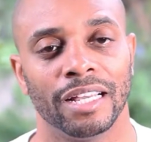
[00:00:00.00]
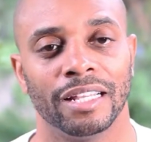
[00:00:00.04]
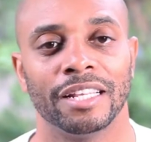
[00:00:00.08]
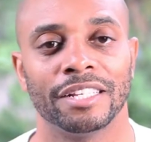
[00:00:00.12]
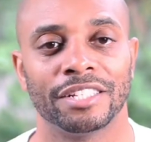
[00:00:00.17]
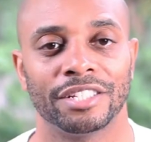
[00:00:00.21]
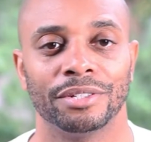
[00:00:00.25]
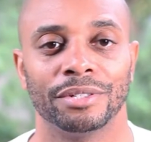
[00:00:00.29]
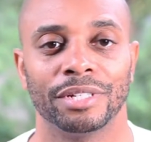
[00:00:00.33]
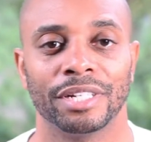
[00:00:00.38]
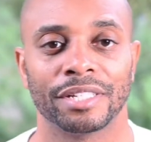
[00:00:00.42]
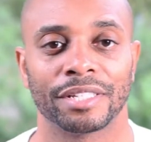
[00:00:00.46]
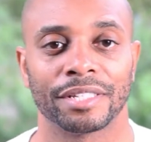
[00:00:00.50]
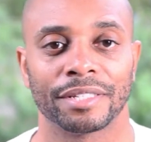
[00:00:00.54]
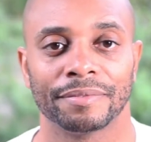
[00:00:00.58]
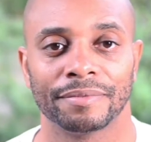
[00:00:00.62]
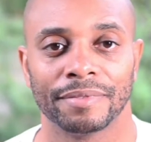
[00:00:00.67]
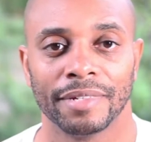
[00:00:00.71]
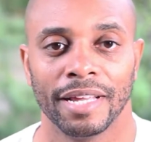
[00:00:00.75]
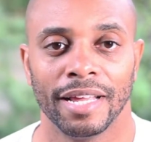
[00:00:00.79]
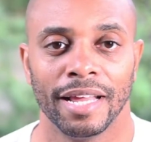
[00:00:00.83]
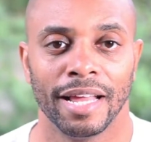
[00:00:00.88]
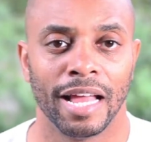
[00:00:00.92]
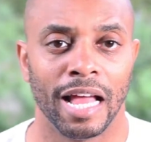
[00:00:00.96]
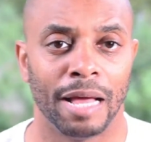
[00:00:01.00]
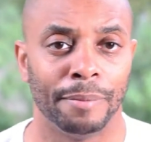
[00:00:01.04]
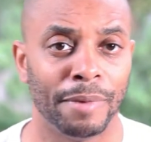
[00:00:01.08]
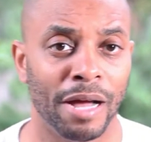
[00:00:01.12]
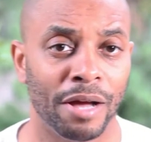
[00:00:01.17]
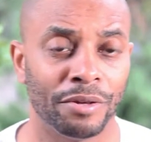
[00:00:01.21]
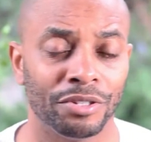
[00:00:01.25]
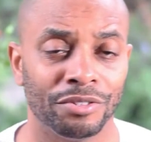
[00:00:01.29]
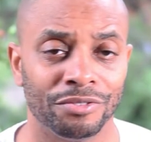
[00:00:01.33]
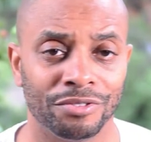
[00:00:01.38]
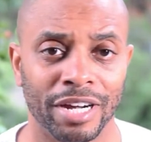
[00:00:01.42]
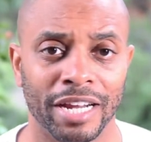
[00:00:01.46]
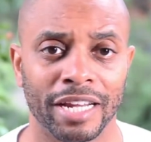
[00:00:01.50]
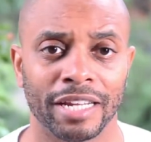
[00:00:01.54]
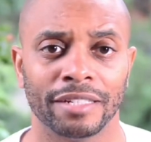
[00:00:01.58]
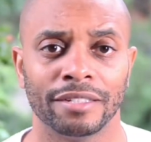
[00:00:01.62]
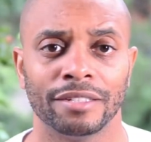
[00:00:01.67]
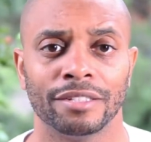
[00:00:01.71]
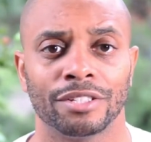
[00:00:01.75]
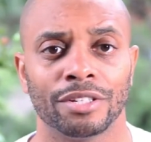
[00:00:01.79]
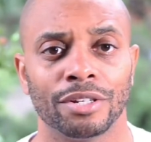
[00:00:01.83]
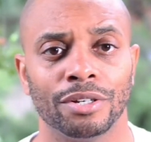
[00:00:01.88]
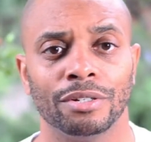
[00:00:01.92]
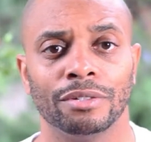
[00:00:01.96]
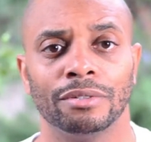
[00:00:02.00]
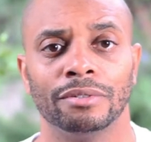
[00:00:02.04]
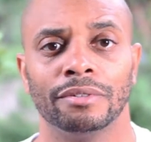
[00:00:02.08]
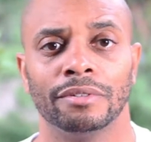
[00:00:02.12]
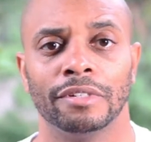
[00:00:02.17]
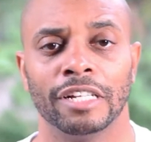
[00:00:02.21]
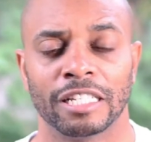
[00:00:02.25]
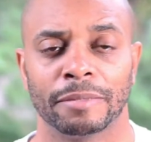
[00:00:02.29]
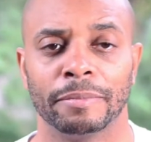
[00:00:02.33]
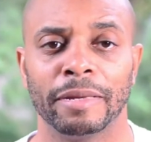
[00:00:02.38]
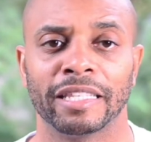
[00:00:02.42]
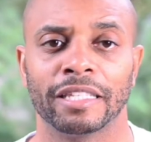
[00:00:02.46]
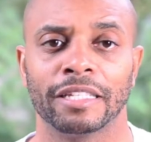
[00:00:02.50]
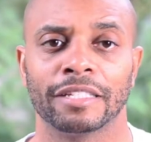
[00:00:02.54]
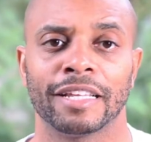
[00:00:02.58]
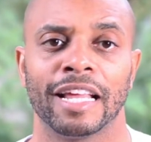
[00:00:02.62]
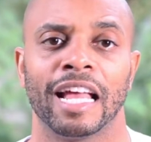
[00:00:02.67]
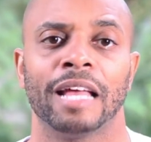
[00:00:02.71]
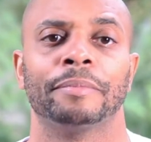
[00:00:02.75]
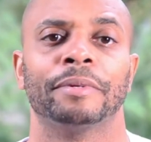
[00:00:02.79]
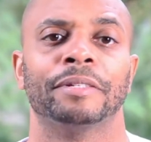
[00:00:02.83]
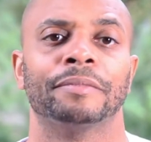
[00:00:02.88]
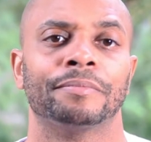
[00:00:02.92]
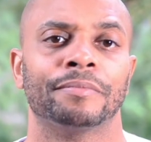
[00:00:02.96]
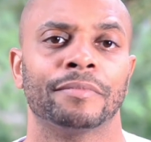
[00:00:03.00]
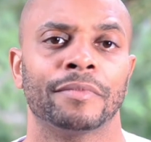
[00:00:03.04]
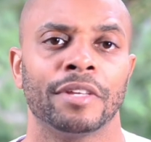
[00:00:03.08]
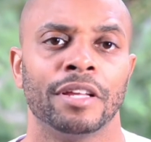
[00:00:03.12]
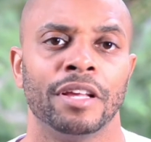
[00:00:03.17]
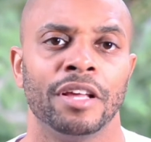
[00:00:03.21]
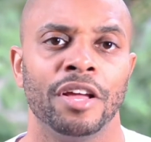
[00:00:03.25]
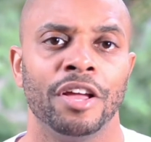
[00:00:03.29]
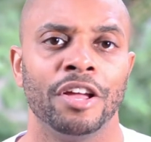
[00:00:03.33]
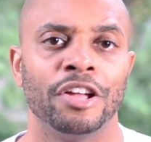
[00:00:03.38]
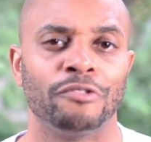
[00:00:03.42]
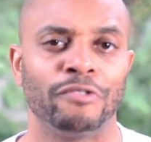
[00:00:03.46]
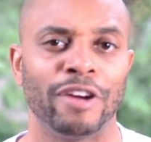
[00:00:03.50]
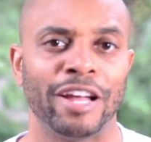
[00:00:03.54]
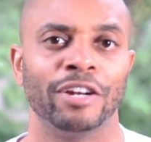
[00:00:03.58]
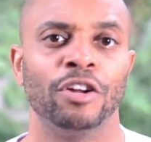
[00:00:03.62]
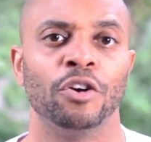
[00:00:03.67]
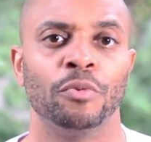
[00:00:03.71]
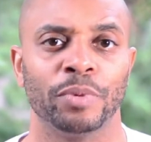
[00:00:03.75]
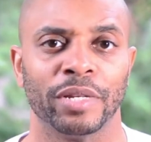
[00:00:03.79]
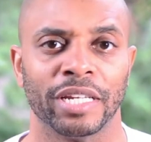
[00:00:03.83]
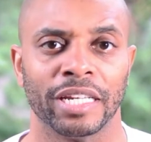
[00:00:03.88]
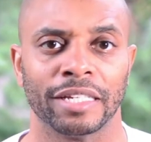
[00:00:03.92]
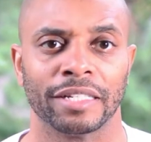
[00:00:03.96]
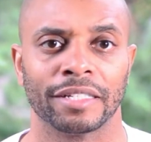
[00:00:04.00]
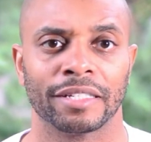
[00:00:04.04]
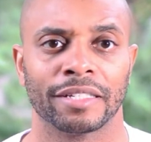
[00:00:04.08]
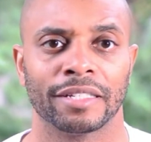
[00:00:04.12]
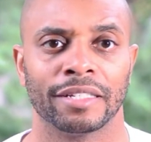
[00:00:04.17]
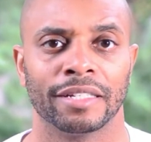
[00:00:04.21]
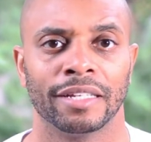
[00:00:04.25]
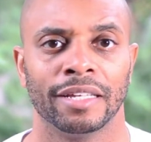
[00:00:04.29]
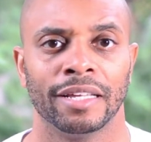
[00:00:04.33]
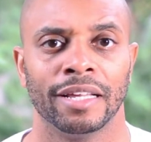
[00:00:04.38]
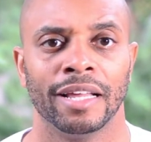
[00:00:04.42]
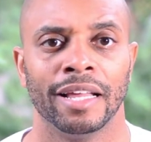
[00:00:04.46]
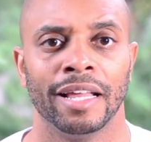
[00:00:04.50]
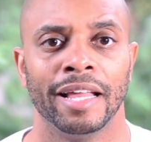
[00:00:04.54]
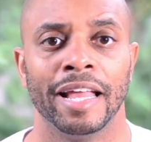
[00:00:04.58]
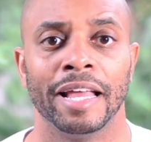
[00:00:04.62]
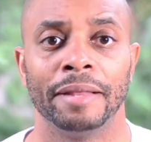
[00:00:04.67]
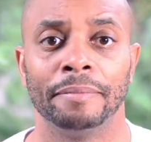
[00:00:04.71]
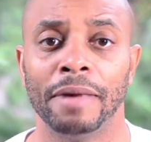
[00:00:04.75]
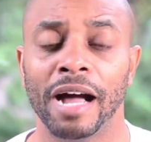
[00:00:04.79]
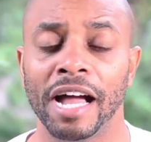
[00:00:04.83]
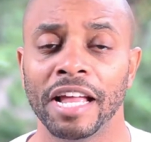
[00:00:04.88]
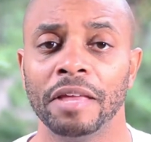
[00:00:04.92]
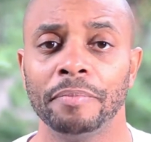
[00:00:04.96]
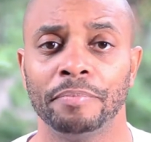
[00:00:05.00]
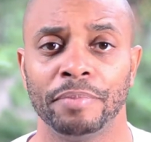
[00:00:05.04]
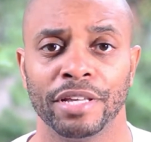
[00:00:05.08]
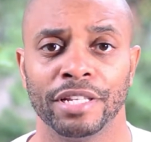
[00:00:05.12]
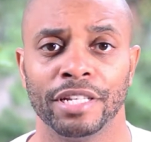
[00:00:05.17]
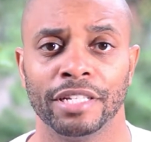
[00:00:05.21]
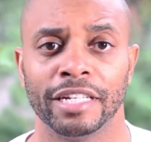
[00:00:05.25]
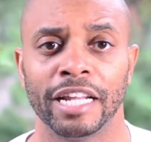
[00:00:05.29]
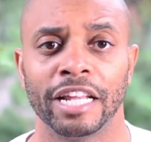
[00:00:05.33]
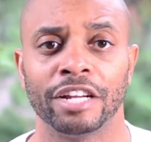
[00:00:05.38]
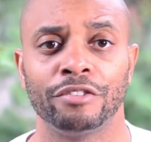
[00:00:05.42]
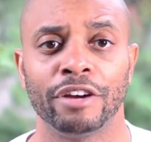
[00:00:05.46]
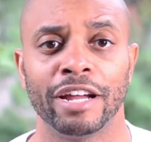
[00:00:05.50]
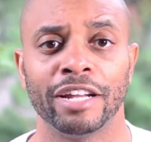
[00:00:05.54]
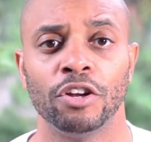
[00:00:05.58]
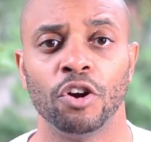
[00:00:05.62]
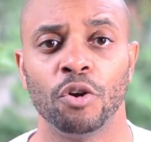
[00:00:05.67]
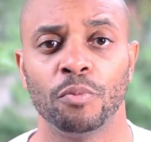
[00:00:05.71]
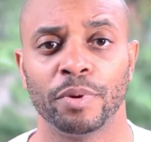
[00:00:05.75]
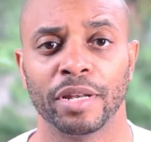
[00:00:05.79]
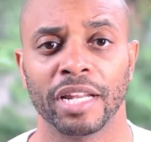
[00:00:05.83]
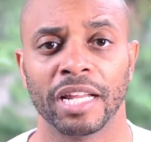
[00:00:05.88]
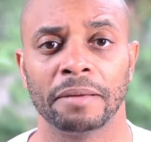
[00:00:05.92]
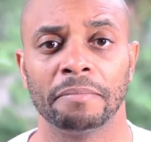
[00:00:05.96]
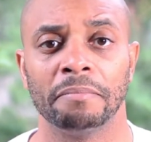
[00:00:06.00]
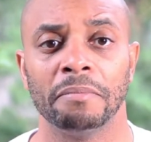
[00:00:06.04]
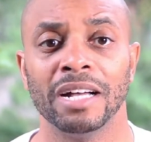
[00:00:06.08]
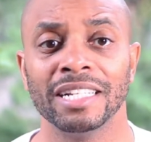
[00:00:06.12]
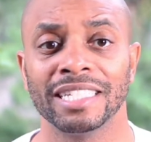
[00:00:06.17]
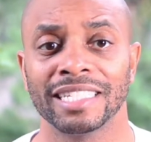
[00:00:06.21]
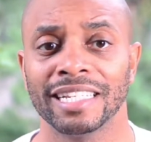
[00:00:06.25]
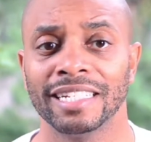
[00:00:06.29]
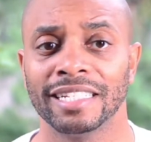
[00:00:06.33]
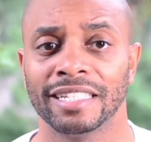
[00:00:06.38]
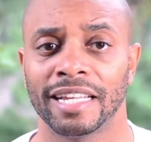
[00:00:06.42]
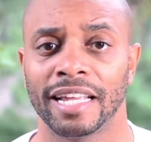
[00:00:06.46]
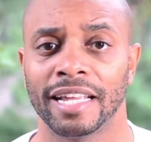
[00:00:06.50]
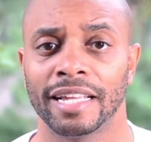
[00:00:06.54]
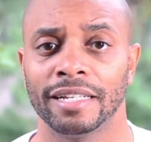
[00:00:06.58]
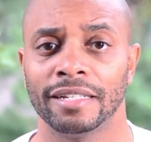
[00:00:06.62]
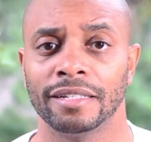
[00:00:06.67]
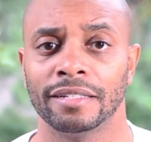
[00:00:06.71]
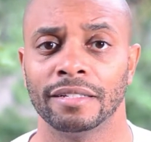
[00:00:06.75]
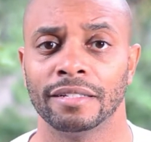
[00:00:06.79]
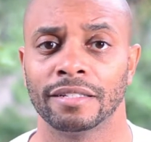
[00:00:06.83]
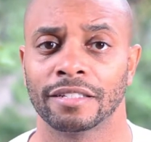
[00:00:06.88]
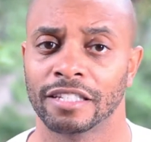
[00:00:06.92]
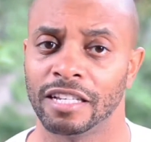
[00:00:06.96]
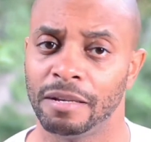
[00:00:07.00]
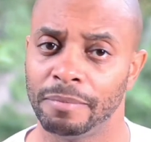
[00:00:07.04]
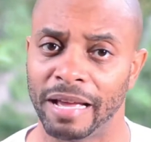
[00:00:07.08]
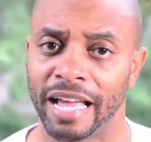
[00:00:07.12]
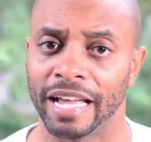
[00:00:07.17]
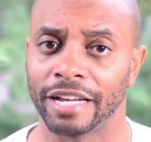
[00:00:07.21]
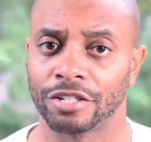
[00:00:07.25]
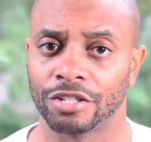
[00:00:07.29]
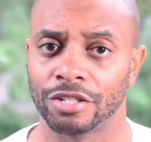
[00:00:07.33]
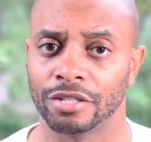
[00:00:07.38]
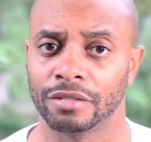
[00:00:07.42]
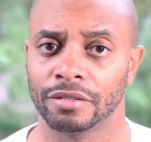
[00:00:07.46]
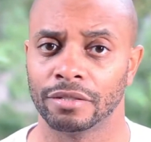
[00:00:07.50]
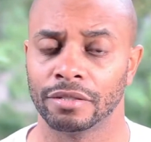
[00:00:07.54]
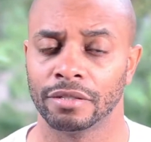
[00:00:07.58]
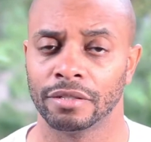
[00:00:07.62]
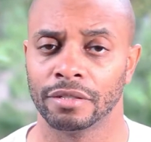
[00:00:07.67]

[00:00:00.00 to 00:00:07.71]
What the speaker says: let's do this. I'm out in the rain, so let's make this happen. Great openings. In my opinion, a great opening must contain some action.